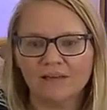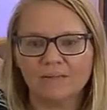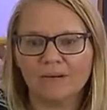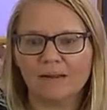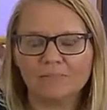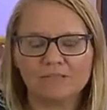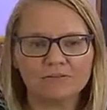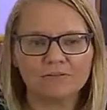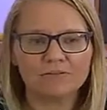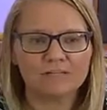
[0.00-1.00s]
but I'm sure
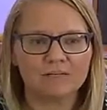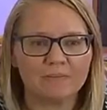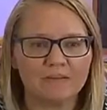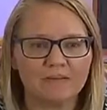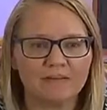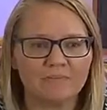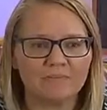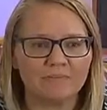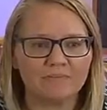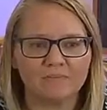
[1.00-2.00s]
there's going to be
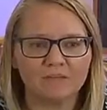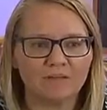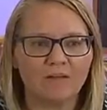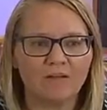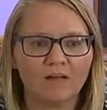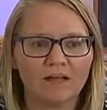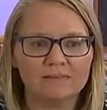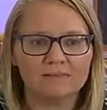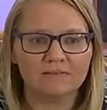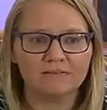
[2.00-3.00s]
all
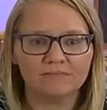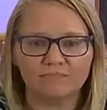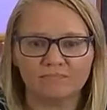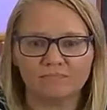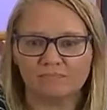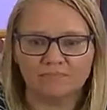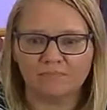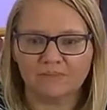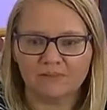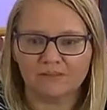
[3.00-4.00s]
kinds of,
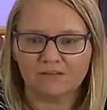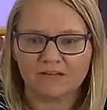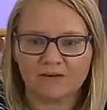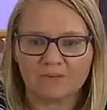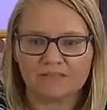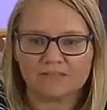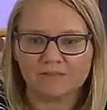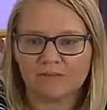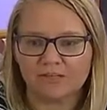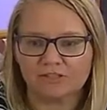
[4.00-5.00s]
it's the
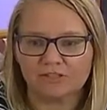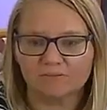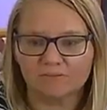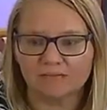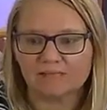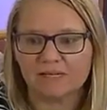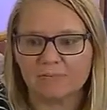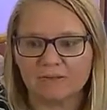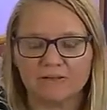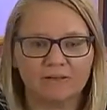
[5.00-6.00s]
beach. It's going to
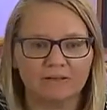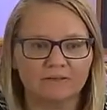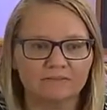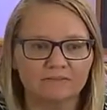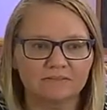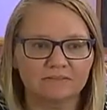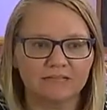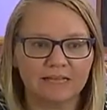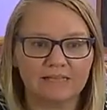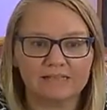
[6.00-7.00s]
be good.
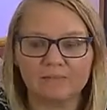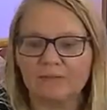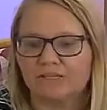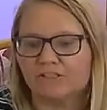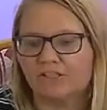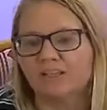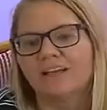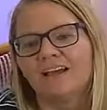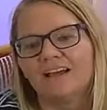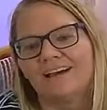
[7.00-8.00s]
It's the beach.
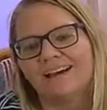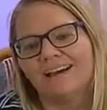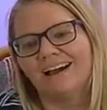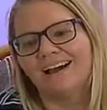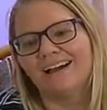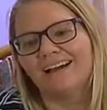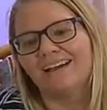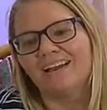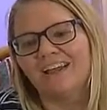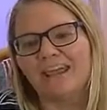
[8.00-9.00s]

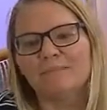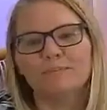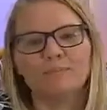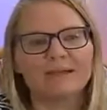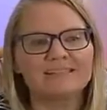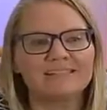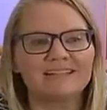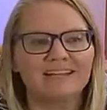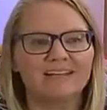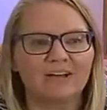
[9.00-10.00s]
Embrace the
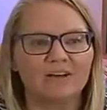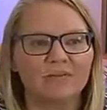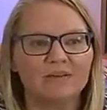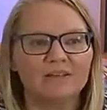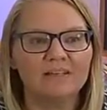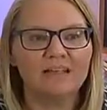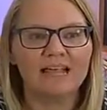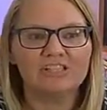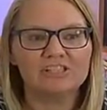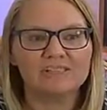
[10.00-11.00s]
unknown
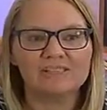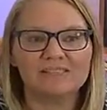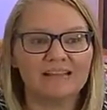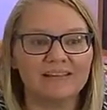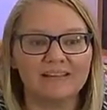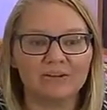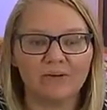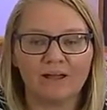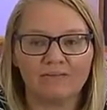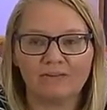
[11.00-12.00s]
and just decide that you're
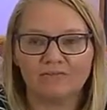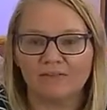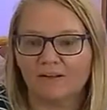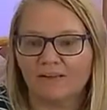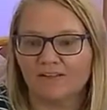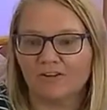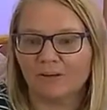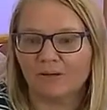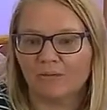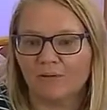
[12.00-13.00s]
having fun no
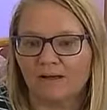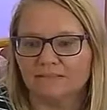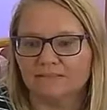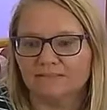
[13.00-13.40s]
matter what.